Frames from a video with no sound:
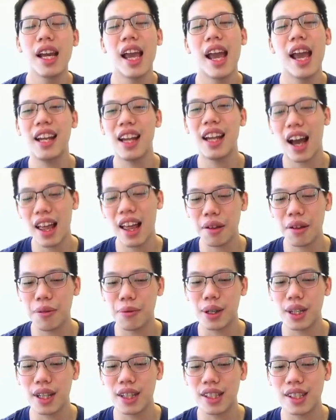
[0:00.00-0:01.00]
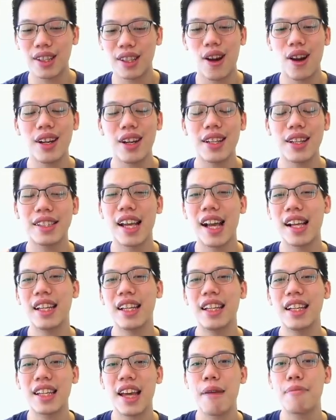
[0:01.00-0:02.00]
In other words, God is
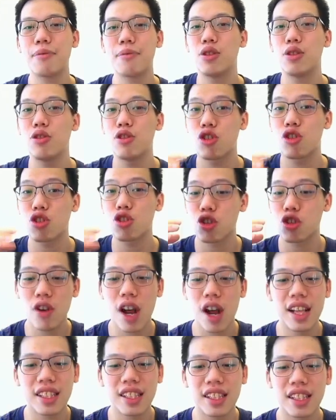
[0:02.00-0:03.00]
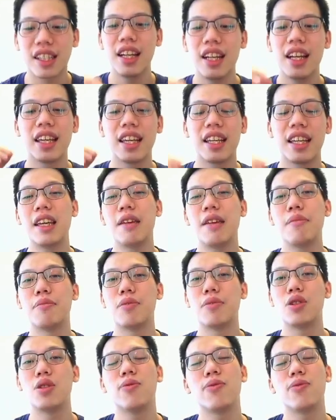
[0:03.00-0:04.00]
telling them to trust him
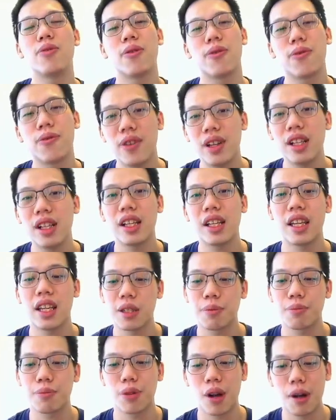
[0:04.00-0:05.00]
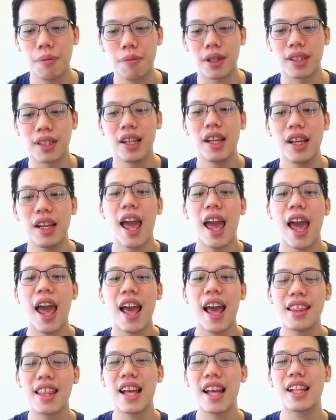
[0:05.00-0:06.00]
to fulfill his promise
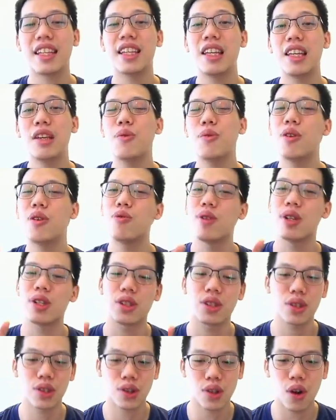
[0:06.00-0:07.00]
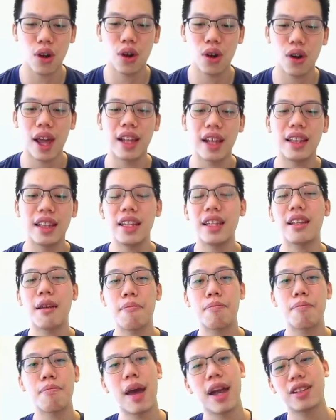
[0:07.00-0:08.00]
and that he will restore and lead
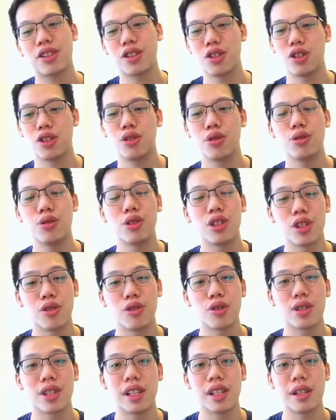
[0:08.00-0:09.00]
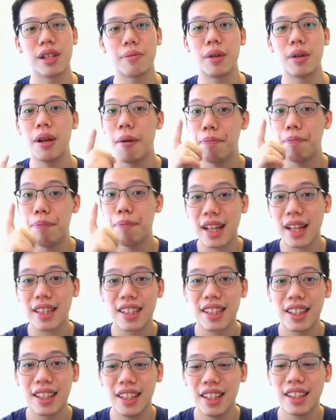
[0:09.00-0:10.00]
them back to Jerusalem.
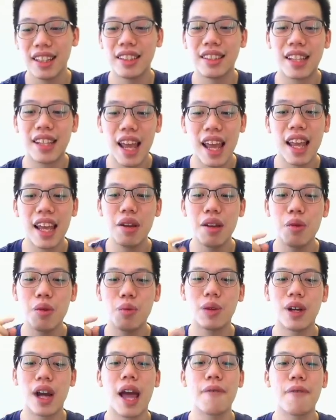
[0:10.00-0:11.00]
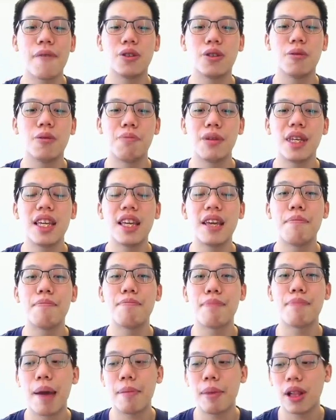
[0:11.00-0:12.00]
But they will have to be in
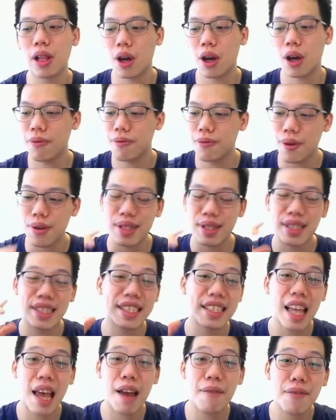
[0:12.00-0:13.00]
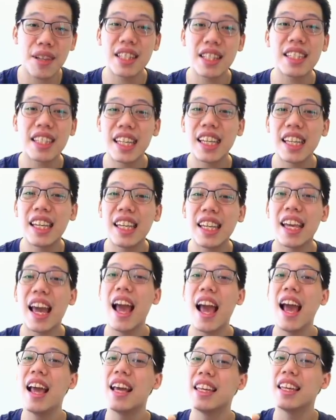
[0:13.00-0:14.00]
Babylon for
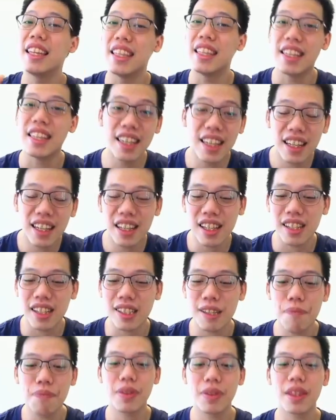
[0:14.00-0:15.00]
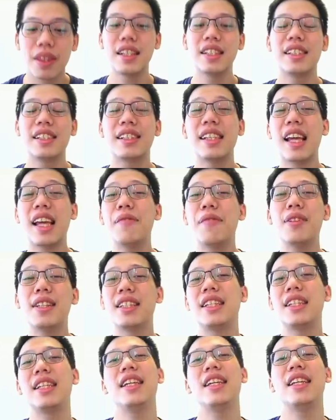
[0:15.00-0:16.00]
70 years.
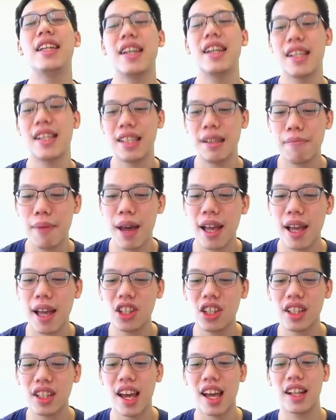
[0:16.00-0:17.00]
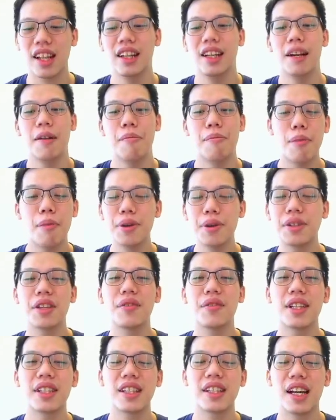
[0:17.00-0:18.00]
70 years. Imagine that. Most
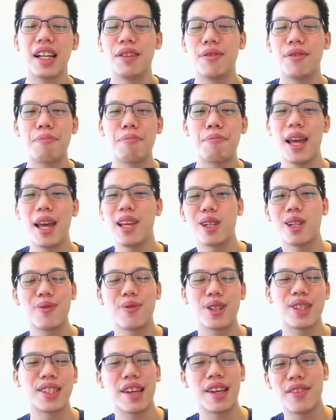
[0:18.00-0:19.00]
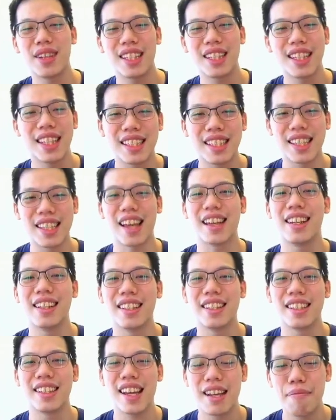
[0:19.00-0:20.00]
of us aren't even patient for 70
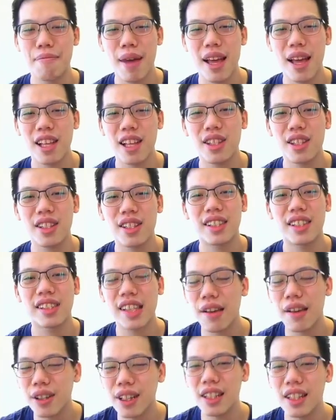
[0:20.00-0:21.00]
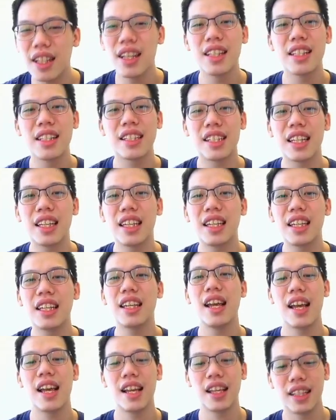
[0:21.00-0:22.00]
seconds. And imagine 70
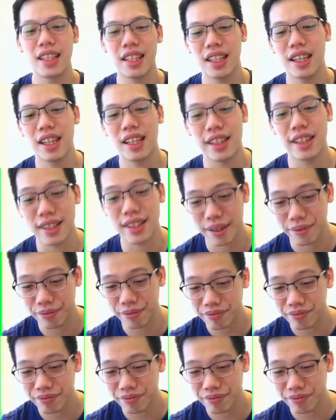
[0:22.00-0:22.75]
years.